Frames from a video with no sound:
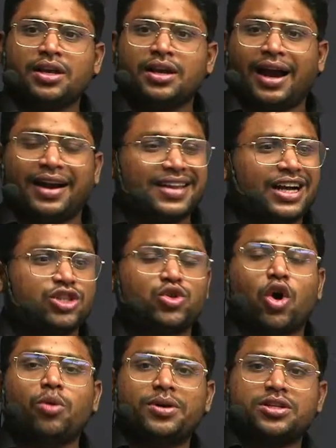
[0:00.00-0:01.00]
and that
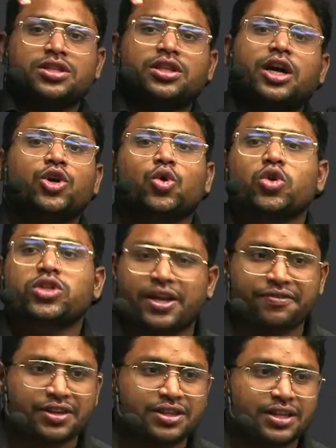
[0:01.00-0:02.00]
strong person controls
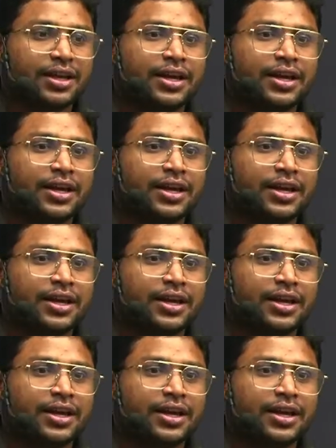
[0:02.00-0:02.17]
everything.